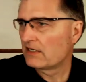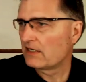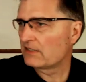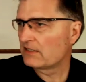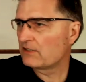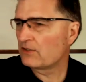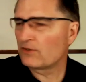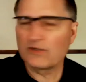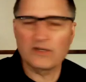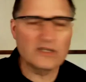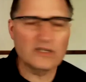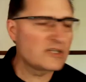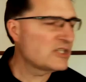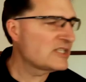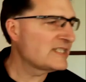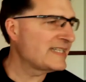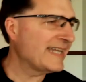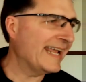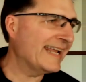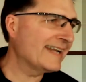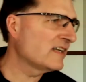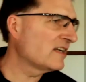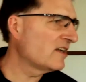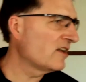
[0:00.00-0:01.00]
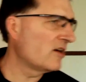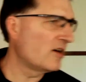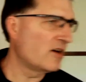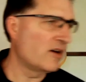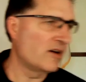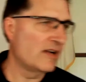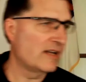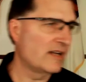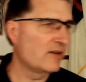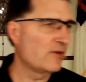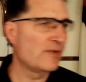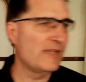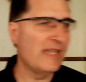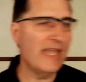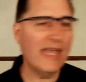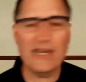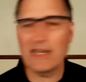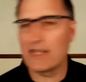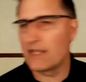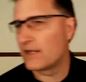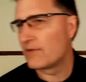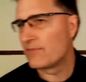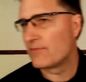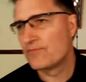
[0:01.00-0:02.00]
I don't understand it all. I don't get
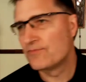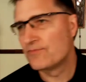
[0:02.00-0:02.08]
it.